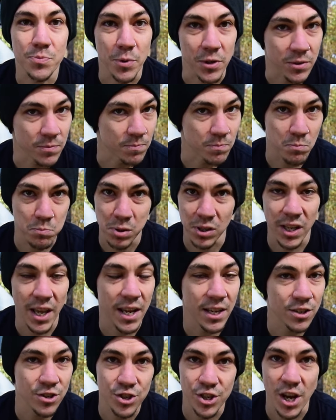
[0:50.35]
but
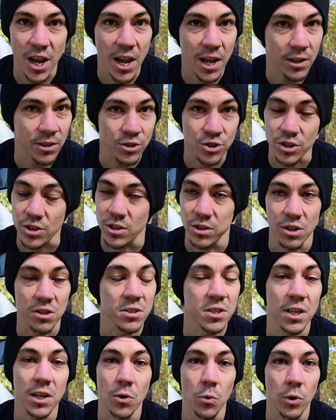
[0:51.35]
plain Jane, just
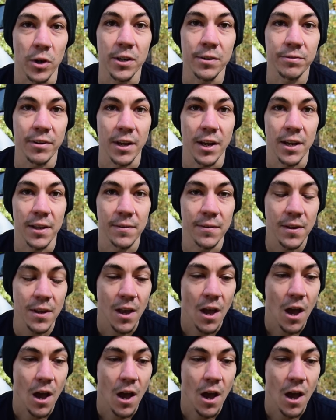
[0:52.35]
looks like a work van.